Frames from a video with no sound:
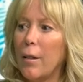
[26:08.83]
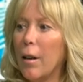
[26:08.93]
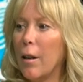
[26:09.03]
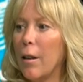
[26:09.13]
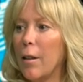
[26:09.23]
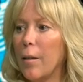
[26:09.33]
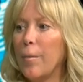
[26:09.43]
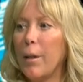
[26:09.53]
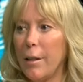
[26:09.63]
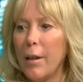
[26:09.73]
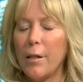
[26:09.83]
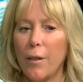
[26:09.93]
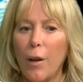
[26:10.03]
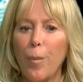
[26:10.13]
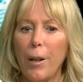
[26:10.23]
uh,
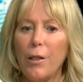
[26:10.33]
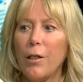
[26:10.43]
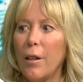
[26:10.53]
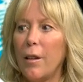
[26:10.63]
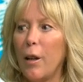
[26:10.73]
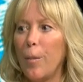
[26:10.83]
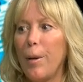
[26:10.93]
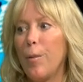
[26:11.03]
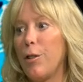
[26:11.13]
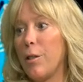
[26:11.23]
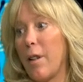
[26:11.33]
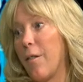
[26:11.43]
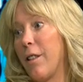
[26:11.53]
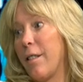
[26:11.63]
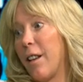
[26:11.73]
intensive outpatient therapy, which is
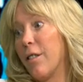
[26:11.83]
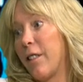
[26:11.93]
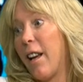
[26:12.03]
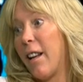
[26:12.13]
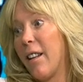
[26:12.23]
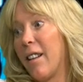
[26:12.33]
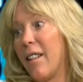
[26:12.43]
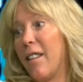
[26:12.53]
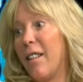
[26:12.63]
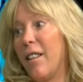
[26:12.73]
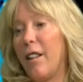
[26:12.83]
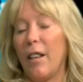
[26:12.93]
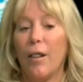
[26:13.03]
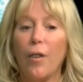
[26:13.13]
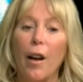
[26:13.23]
every single day. You
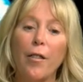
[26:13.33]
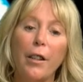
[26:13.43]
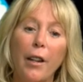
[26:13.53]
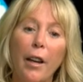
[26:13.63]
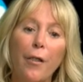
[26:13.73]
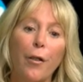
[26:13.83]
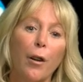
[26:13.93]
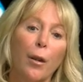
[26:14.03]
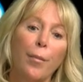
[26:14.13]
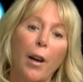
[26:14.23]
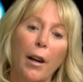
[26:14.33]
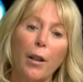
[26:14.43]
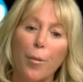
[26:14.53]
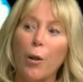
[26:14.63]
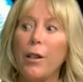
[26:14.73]
know, every day from nine in
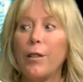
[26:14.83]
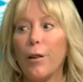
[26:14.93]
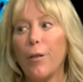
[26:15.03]
the morning till